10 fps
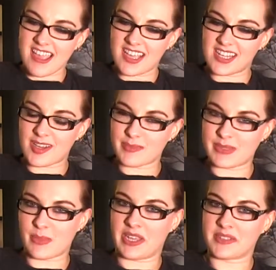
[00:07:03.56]
It
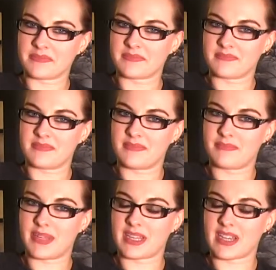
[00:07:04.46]
helps me,
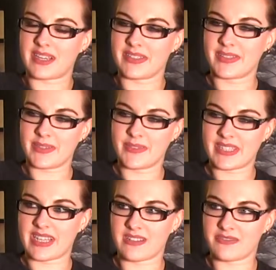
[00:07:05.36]
but I also
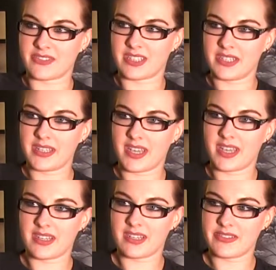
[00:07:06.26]
use it carefully,
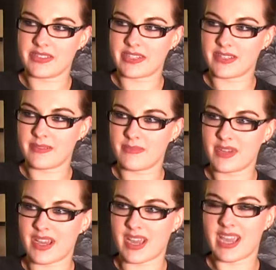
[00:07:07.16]
and
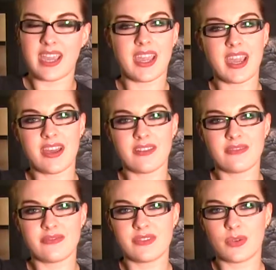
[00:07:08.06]
I
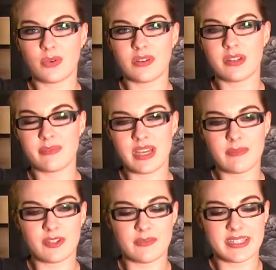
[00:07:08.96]
have torn
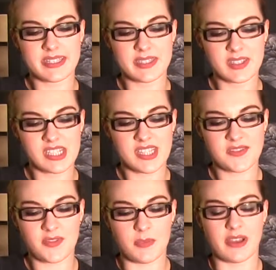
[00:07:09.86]
abdominal muscles
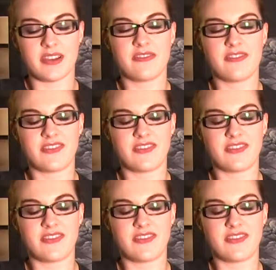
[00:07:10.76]
from a